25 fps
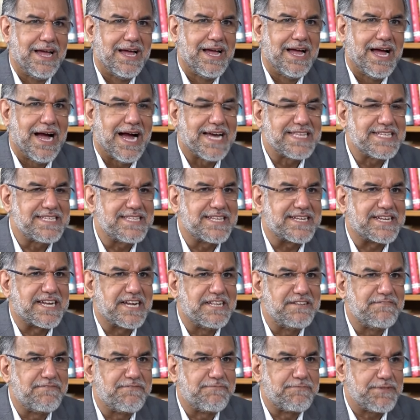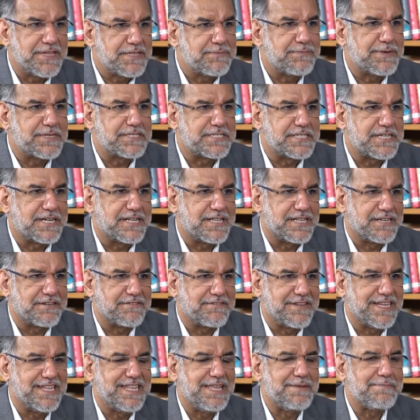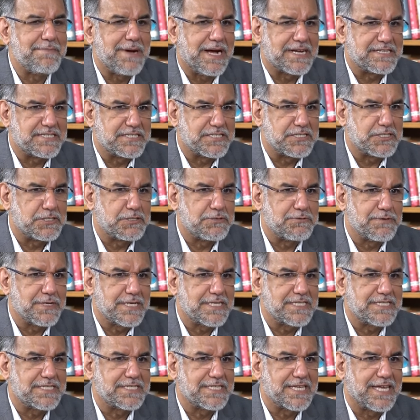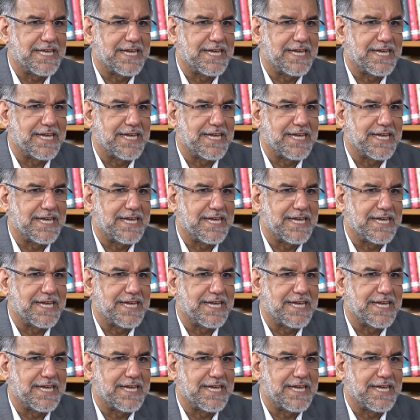I think the Gulf in particular really matters to us,